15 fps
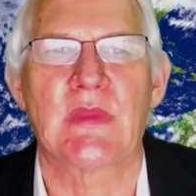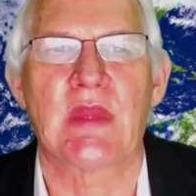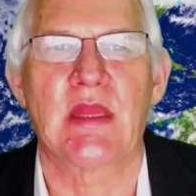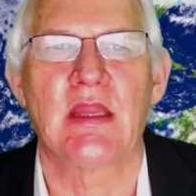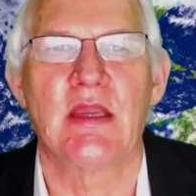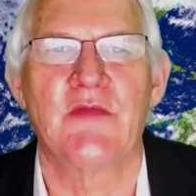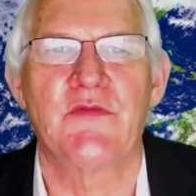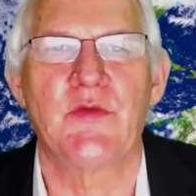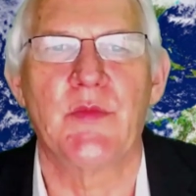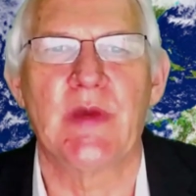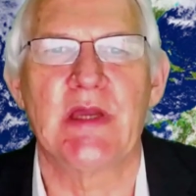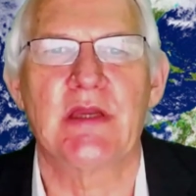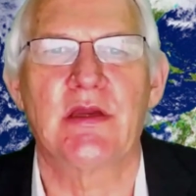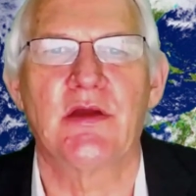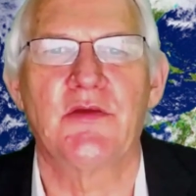you make a
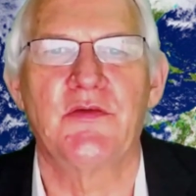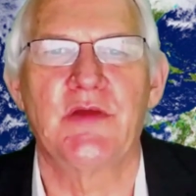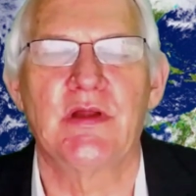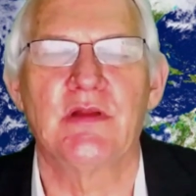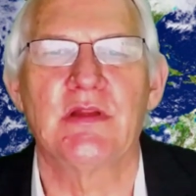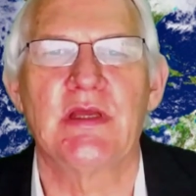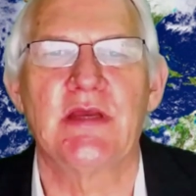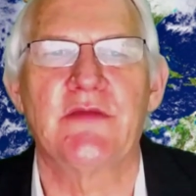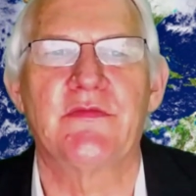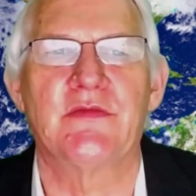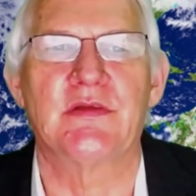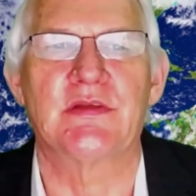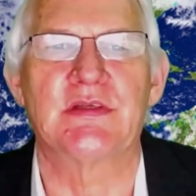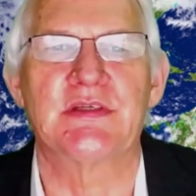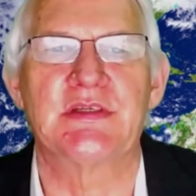real effort to
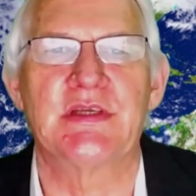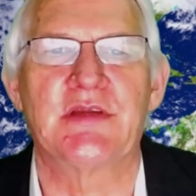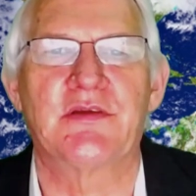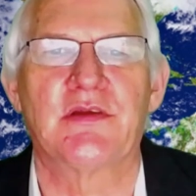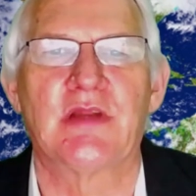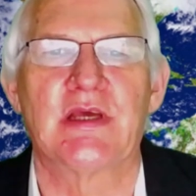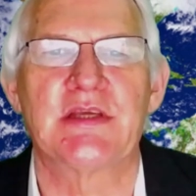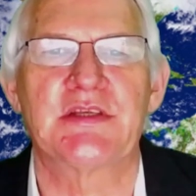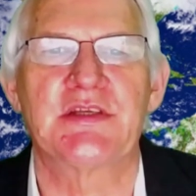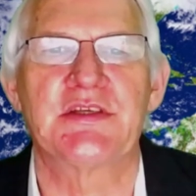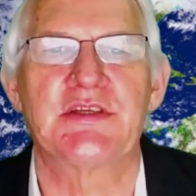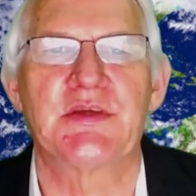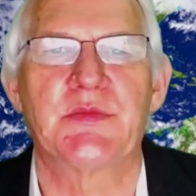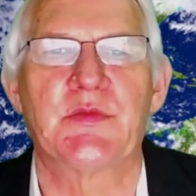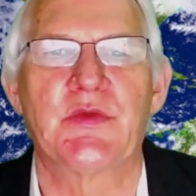seek relationship
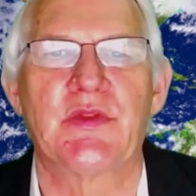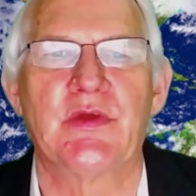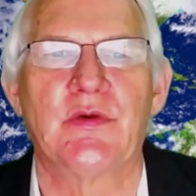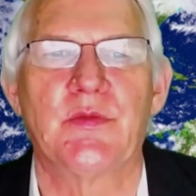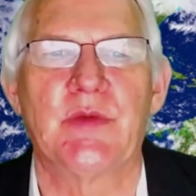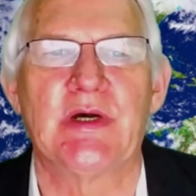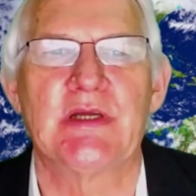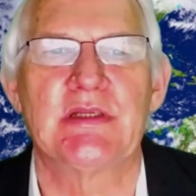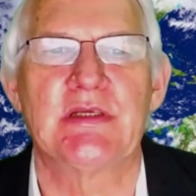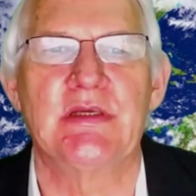with the Almighty,